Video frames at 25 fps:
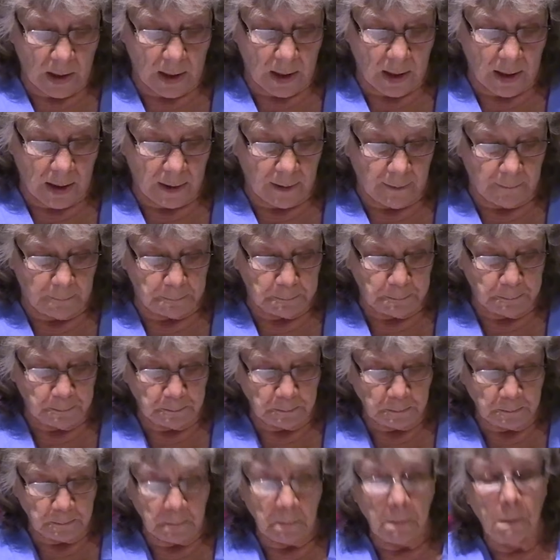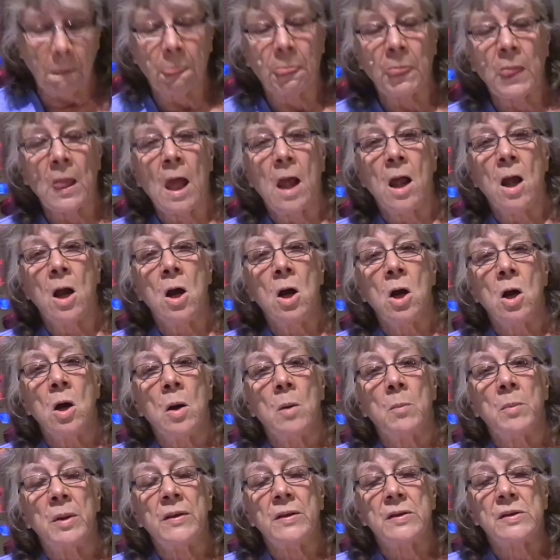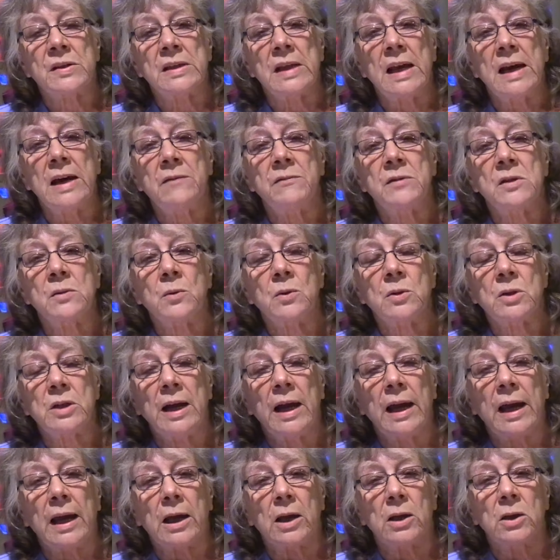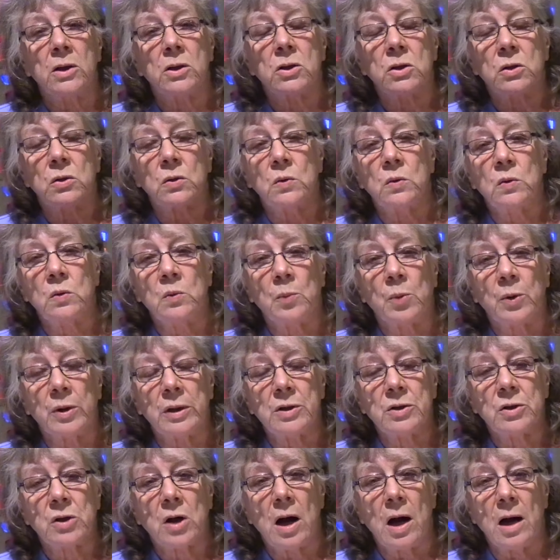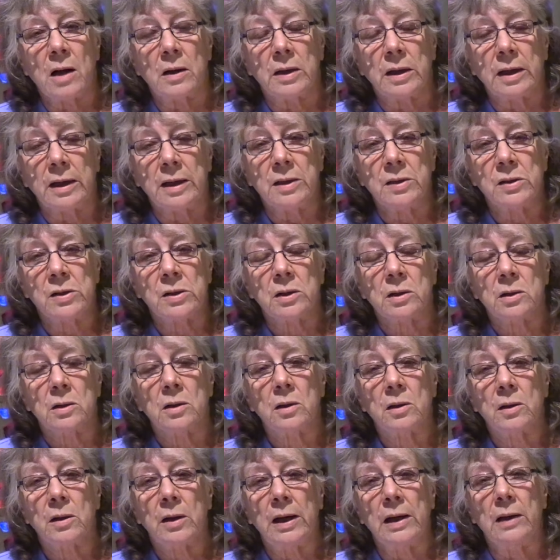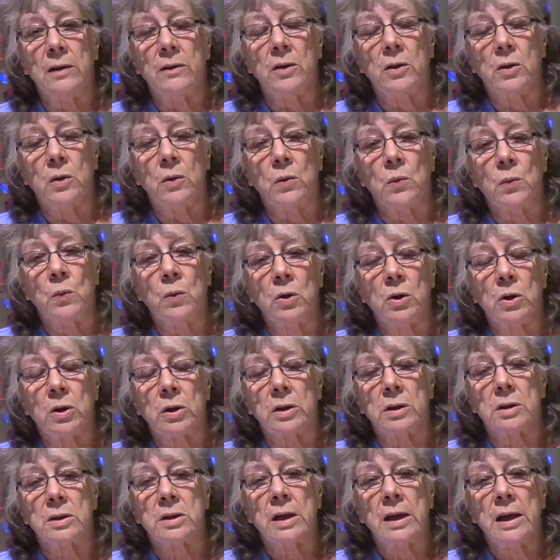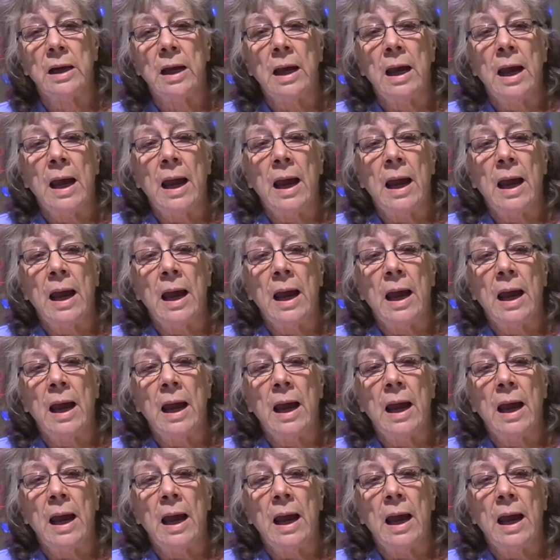But the slaves were taken to British colonies in the New World,